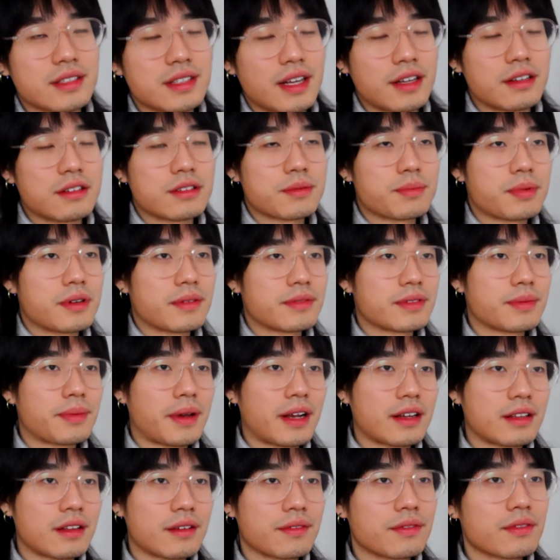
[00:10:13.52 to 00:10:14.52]
designer's
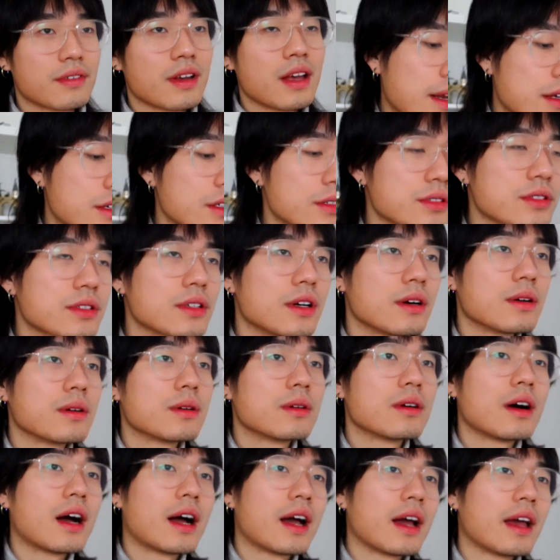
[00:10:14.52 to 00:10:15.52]
perspective. But
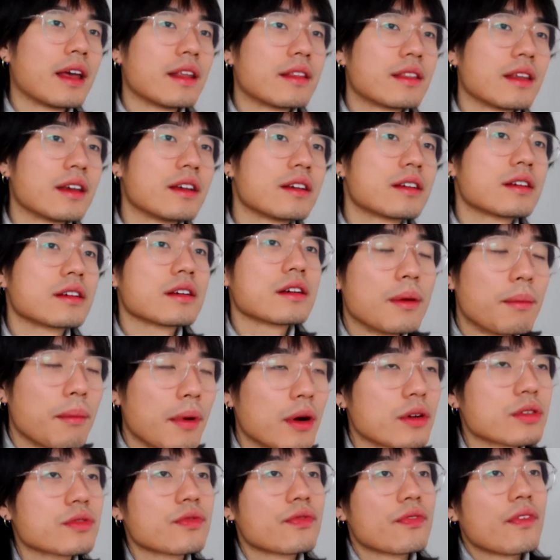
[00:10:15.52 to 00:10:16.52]
also, I think the
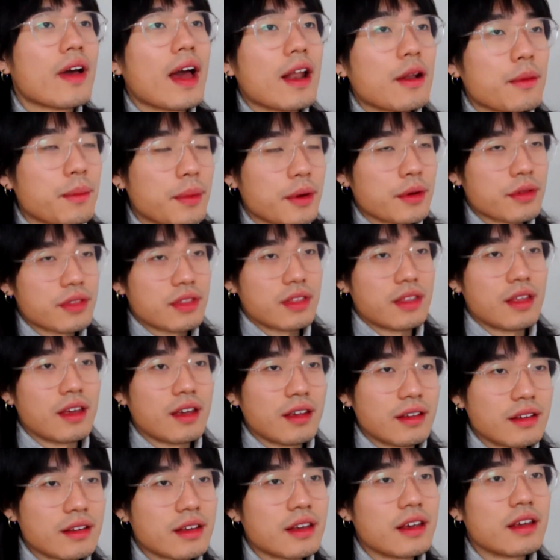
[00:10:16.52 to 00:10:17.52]
most valuable
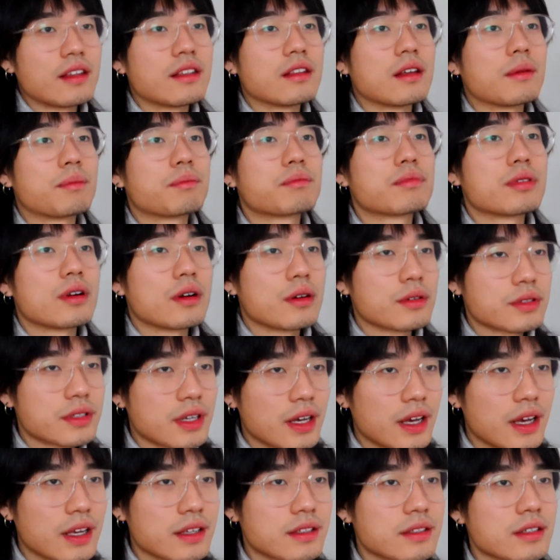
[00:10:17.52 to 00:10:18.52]
thing in the
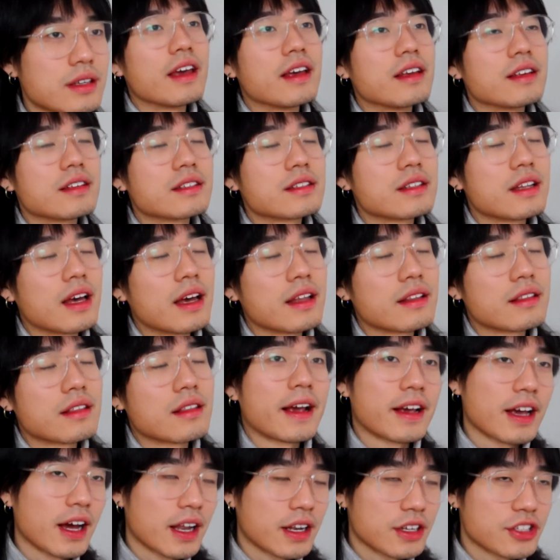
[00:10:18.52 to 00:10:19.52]
process is that
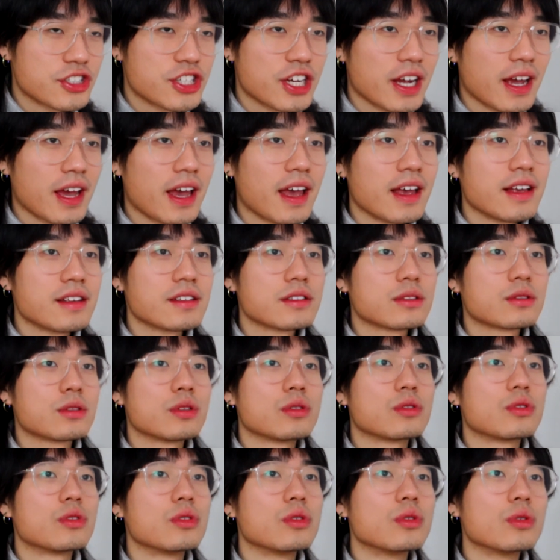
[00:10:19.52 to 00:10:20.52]
I got a chance
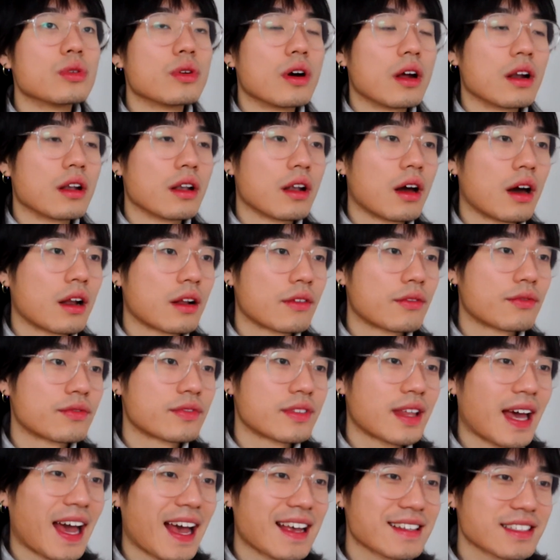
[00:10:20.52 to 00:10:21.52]
to do a lot
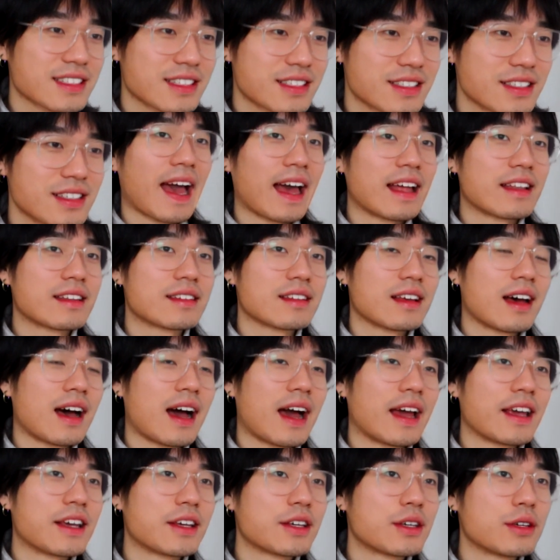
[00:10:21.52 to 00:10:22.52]
of tasks that
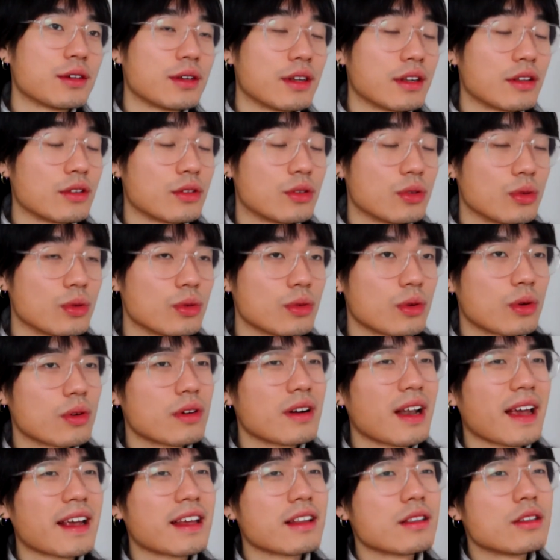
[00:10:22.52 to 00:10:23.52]
I couldn't do,
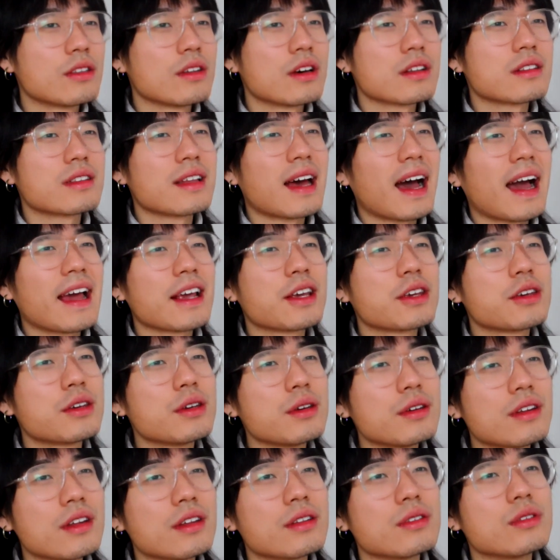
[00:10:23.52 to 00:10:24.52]
or like not I
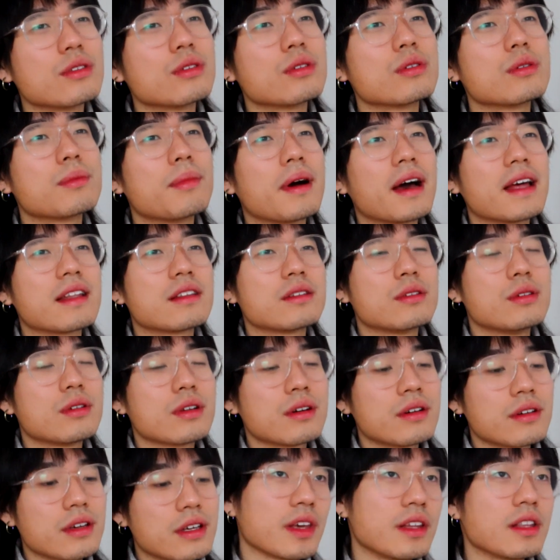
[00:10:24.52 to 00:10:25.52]
couldn't do, but you
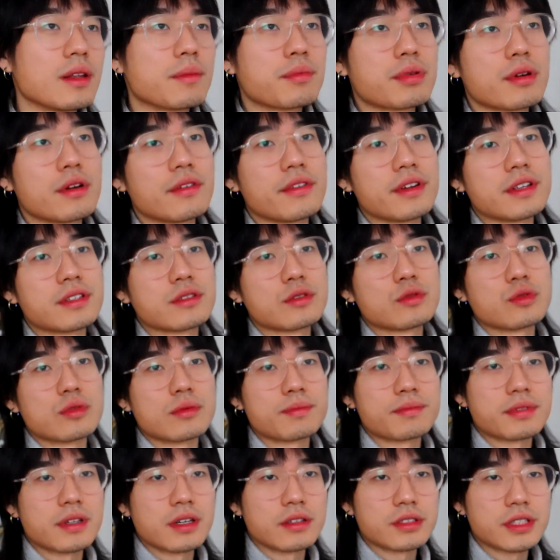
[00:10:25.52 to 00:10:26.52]
know, in the previous
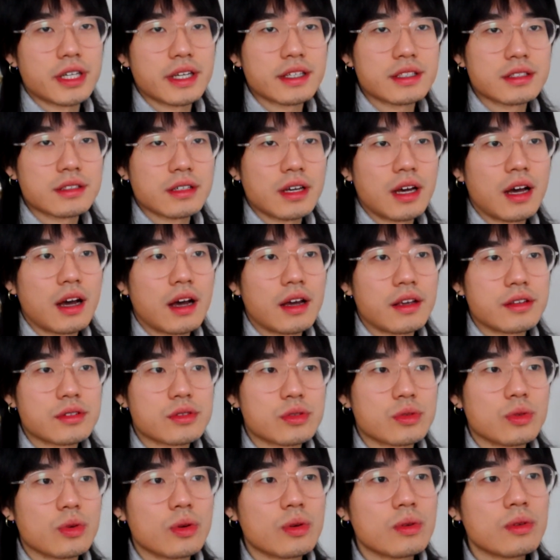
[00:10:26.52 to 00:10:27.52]
group project in
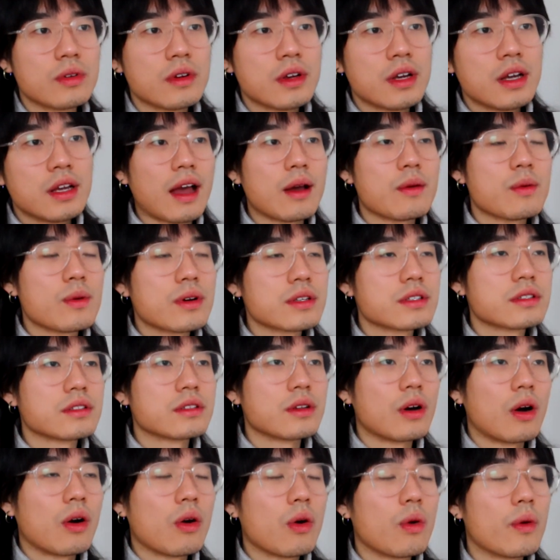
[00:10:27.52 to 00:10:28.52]
school, I
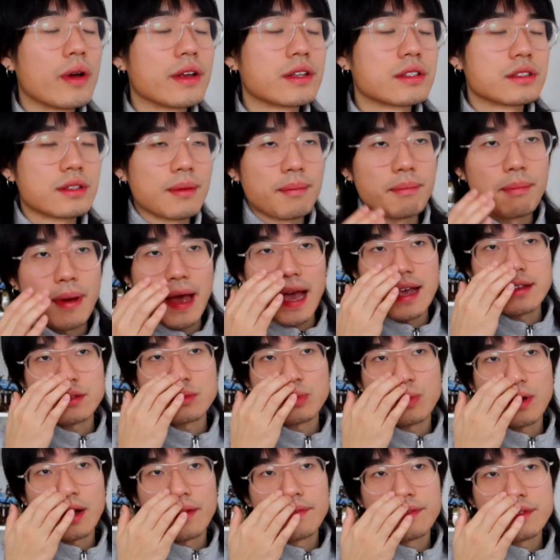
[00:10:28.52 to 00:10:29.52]
wasn't always the
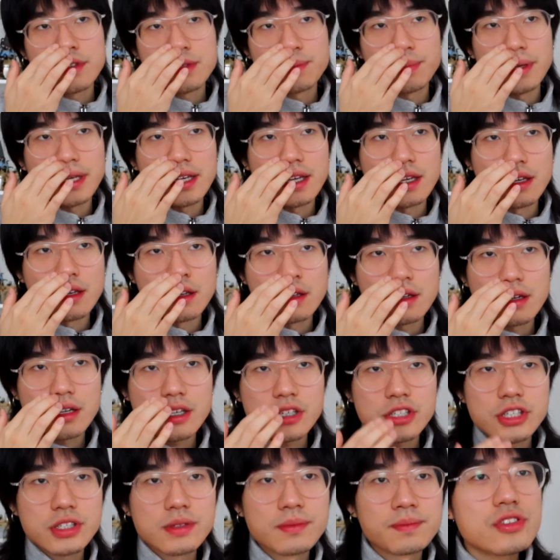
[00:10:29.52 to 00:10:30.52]
best one speaking
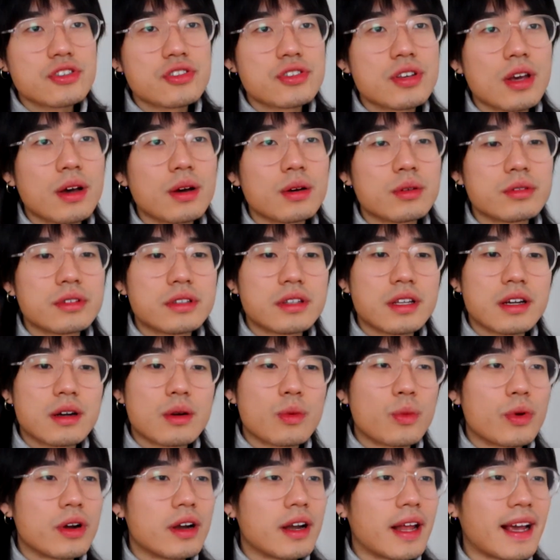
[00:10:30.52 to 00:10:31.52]
English. So
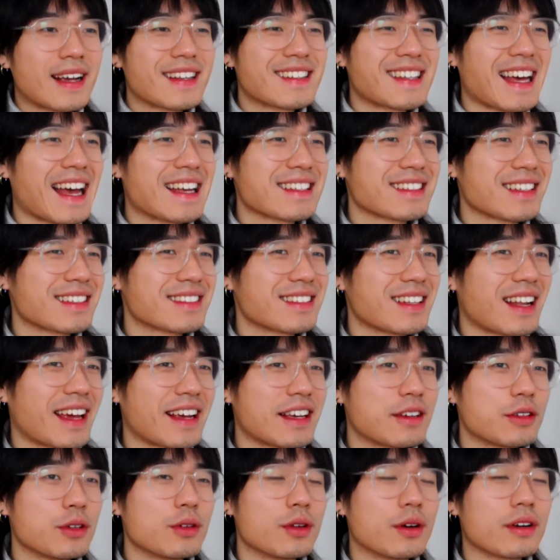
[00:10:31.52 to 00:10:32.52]
there were like tasks
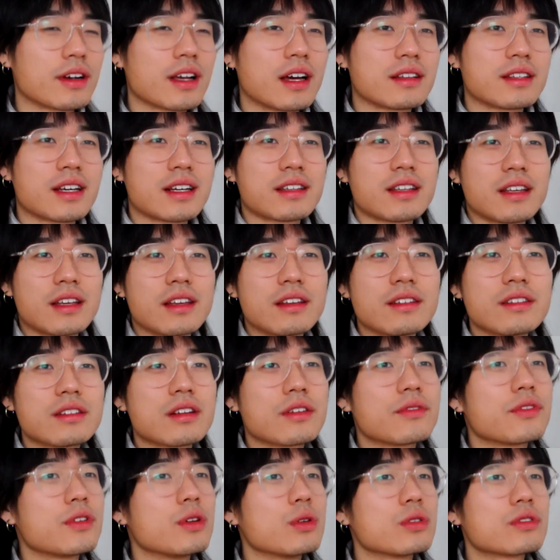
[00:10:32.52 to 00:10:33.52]
like, you know, conducting
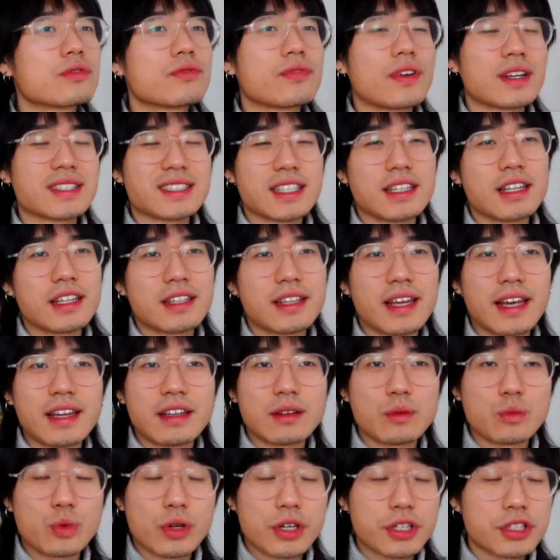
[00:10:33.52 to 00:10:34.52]
interviews,
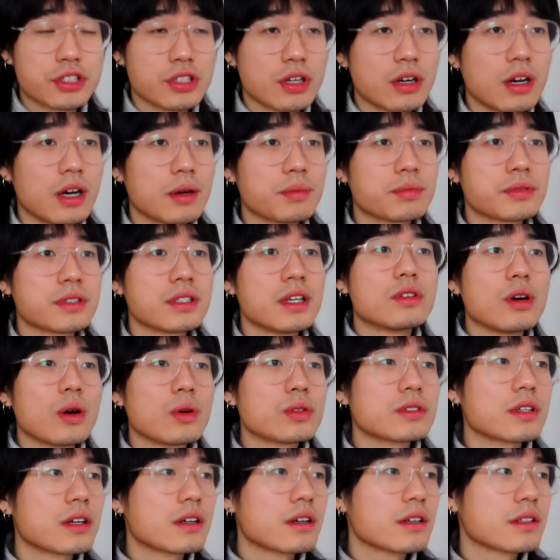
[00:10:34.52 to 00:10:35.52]
facilitating workshops.
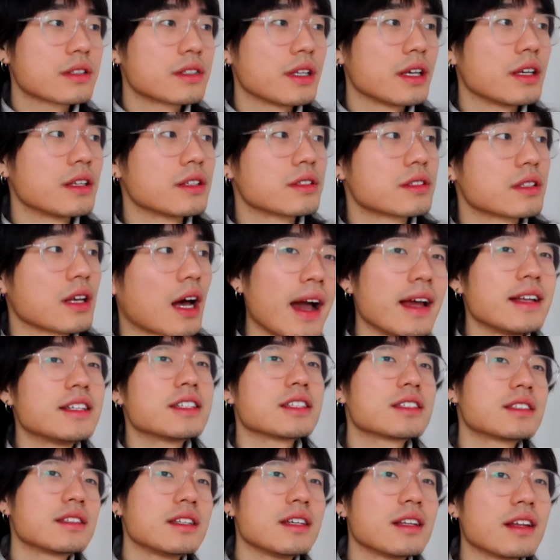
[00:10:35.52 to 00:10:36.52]
Those are the things I
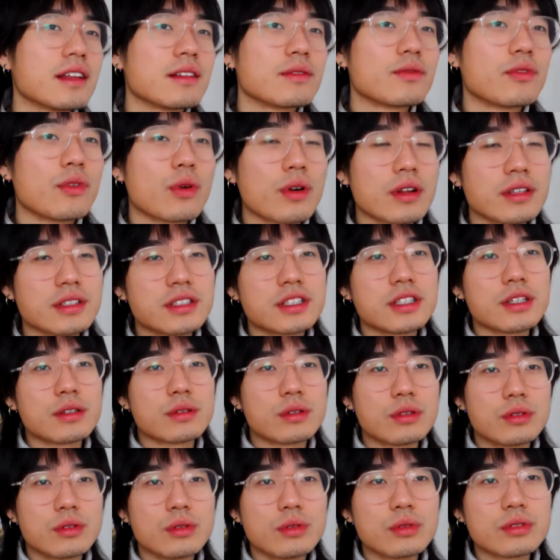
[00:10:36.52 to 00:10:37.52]
just didn't volunteer
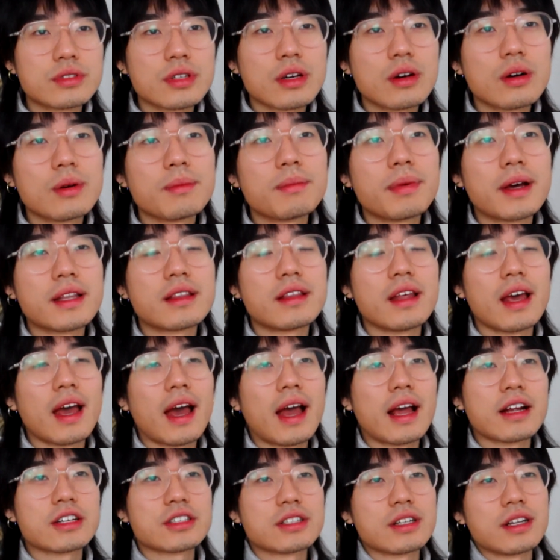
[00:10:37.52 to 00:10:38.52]
to do so, but
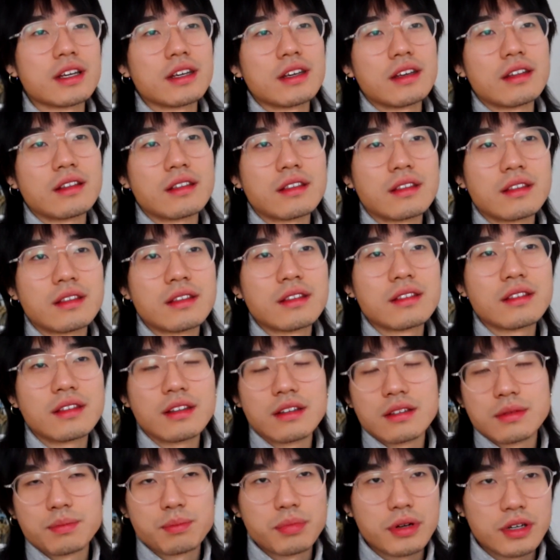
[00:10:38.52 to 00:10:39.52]
actually in
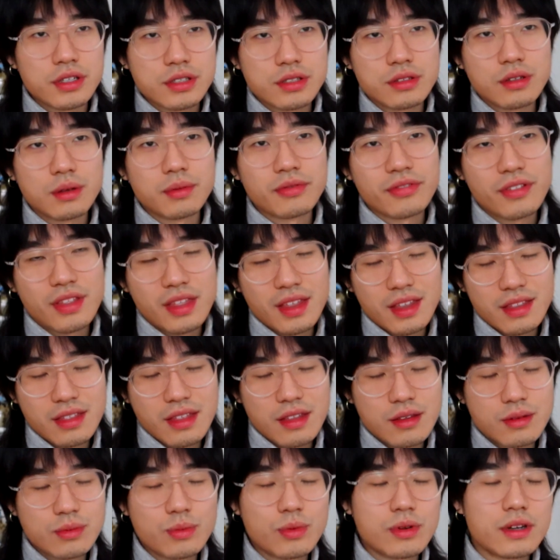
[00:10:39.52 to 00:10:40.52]
this person of
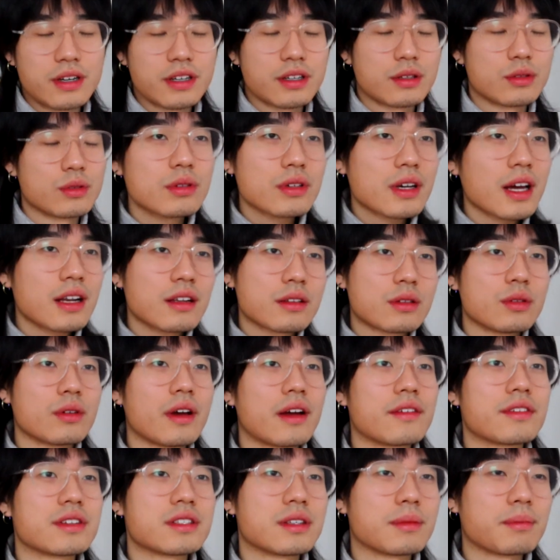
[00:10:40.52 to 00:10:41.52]
this work, you gotta do
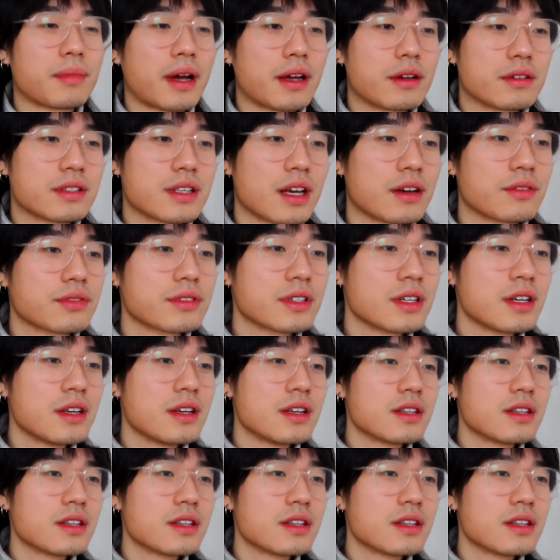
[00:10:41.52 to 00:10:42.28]
everything by yourself.